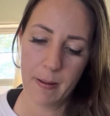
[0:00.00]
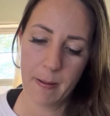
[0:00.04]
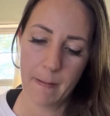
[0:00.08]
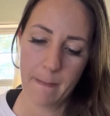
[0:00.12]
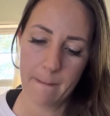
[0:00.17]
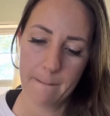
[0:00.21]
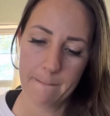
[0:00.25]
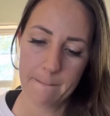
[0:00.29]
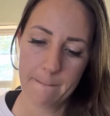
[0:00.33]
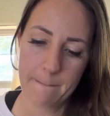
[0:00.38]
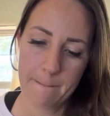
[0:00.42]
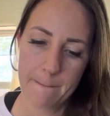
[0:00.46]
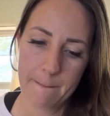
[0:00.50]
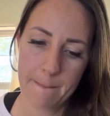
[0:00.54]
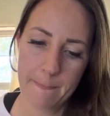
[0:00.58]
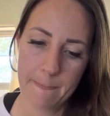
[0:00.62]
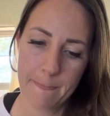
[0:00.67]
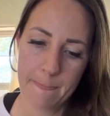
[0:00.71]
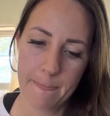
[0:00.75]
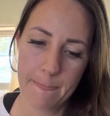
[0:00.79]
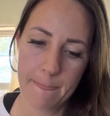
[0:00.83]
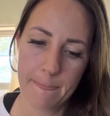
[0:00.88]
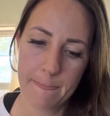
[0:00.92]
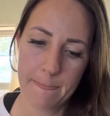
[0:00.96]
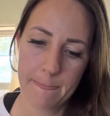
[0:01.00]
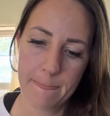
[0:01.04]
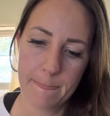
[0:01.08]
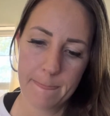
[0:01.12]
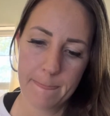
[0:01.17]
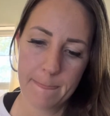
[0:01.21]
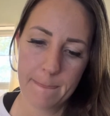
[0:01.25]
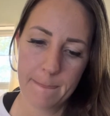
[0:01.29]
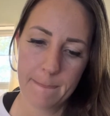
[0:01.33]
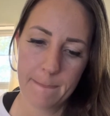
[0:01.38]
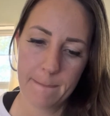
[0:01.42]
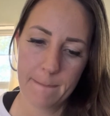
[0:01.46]

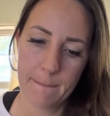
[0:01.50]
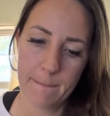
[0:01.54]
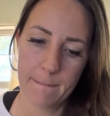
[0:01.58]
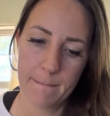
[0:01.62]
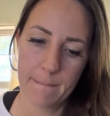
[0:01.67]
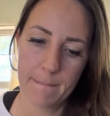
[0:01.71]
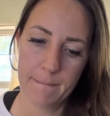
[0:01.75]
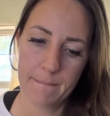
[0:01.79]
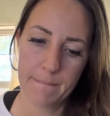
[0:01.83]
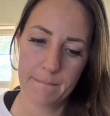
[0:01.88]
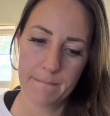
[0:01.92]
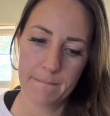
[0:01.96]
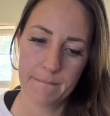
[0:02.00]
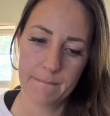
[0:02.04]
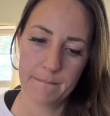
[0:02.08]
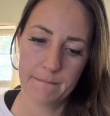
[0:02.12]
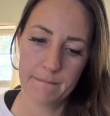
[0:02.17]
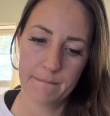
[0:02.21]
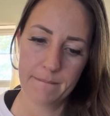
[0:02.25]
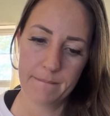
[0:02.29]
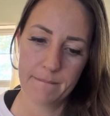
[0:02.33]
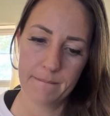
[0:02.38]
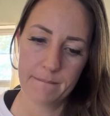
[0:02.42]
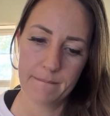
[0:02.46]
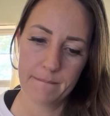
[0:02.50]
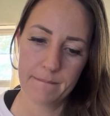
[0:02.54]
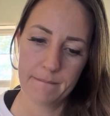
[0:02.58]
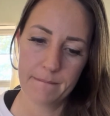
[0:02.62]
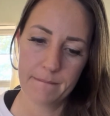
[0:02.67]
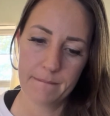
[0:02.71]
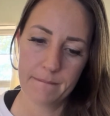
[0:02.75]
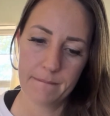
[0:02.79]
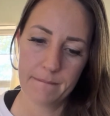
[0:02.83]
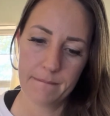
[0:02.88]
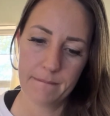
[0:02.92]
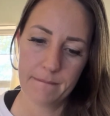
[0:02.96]

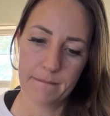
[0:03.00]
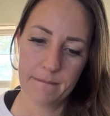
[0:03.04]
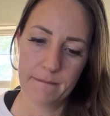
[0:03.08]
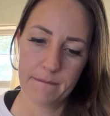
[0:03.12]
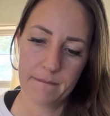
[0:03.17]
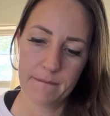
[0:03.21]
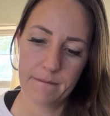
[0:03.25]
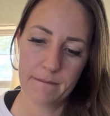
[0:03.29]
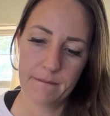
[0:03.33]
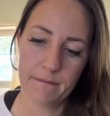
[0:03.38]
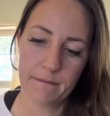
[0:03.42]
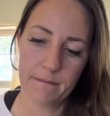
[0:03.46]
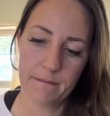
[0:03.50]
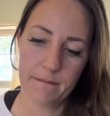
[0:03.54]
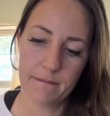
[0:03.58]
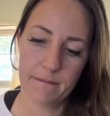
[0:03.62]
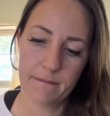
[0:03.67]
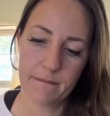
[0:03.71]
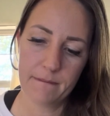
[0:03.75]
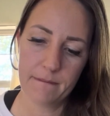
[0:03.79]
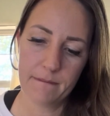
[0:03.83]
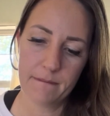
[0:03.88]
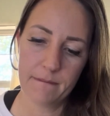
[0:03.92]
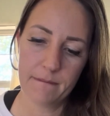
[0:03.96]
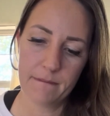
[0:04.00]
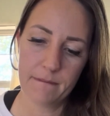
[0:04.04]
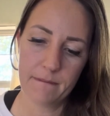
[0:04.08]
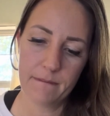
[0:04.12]
[no speech]